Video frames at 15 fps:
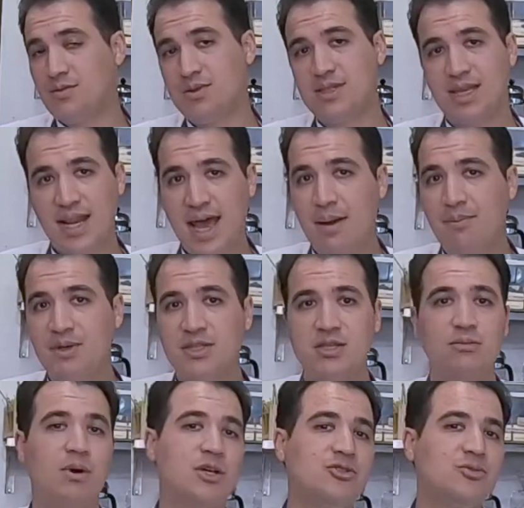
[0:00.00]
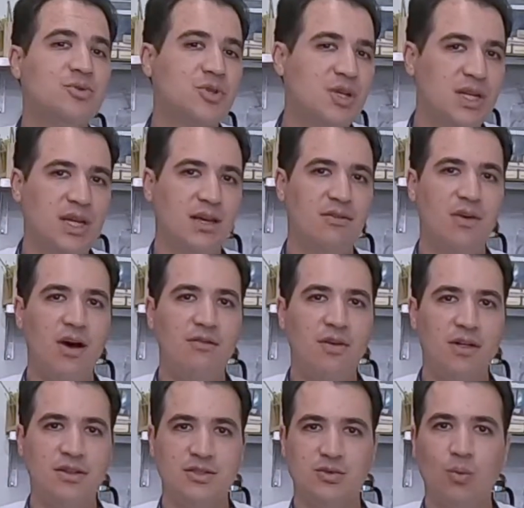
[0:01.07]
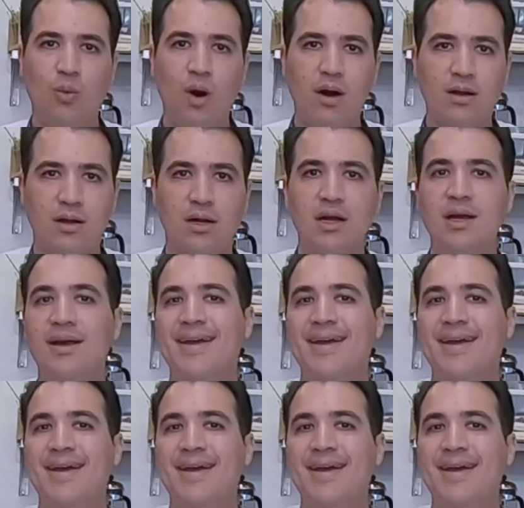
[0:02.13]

What's going to happen is the mushrooms are going to give off all this water